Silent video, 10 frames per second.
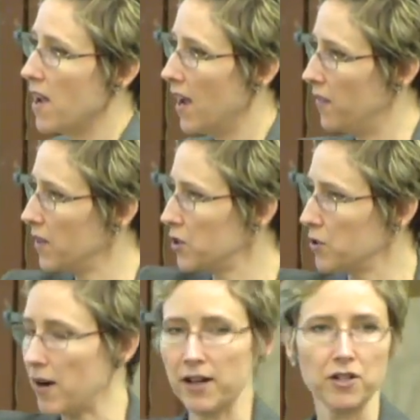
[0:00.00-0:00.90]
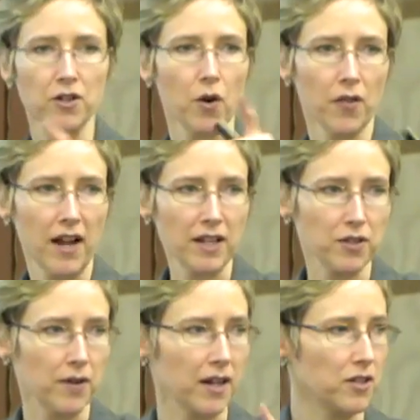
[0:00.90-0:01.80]
in this direction or that
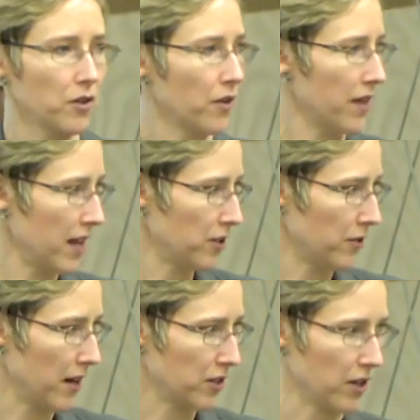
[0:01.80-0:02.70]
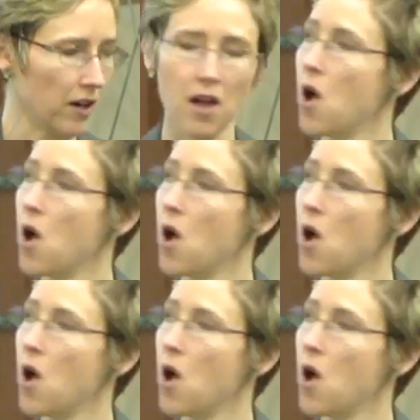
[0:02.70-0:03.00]
direction or that direction?